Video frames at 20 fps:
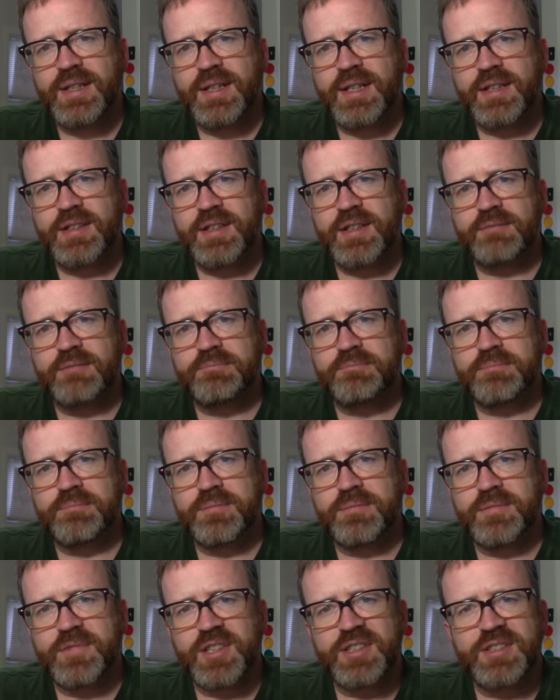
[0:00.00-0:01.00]
And yet,
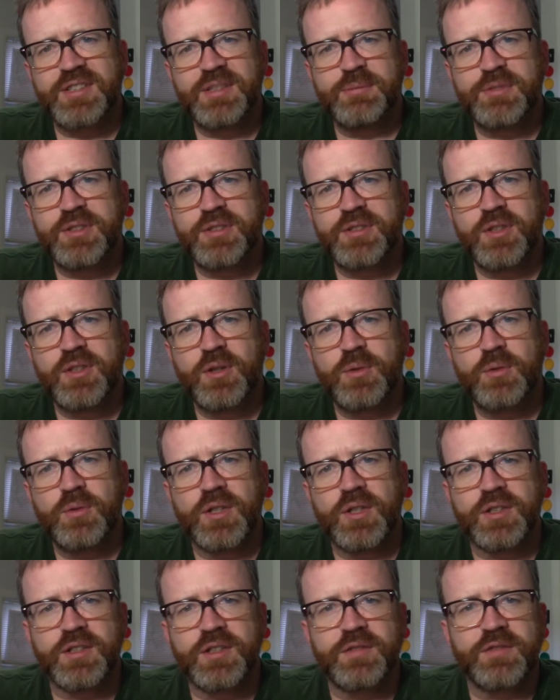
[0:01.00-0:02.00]
they seem to know
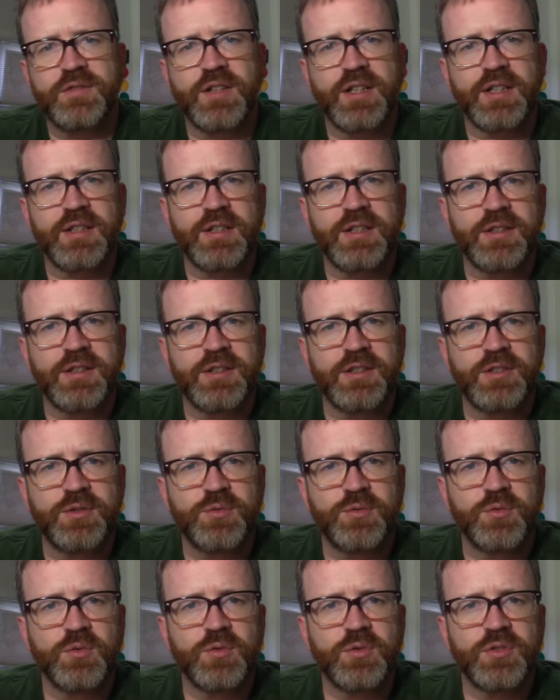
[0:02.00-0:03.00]
not to violate
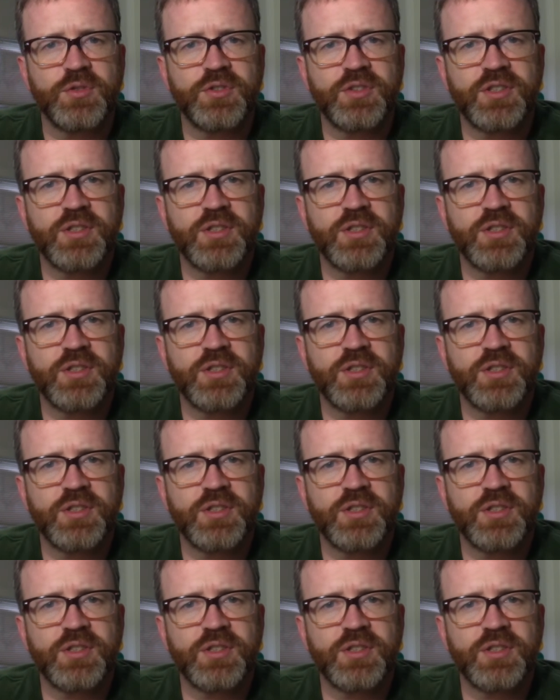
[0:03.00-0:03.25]
these rules,